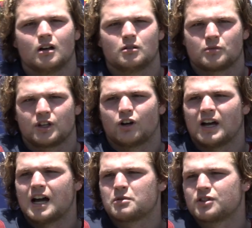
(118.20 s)
You know, it
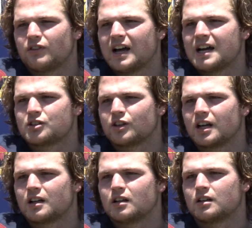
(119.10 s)
happens fast, so you
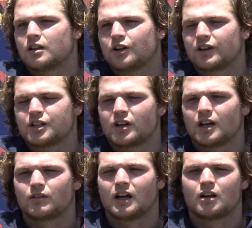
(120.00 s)
got to, you know, get your
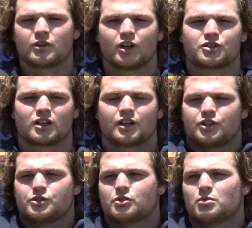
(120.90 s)
head around, but you also got to
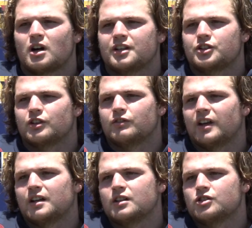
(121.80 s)
use your body to your
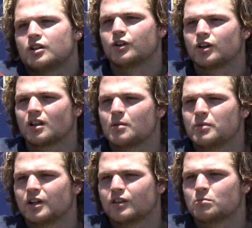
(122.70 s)
advantage. you're a lot
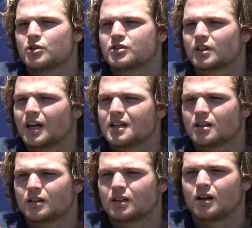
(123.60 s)
bigger than most of the guys
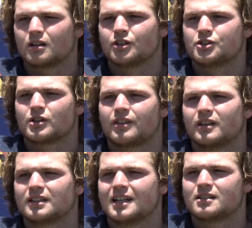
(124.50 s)
that are guarding you, so I
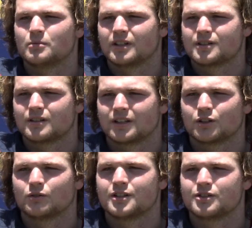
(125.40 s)
think that's the biggest thing in
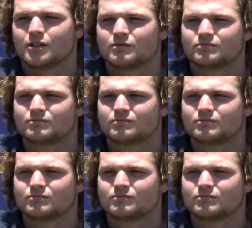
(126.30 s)
the red zone.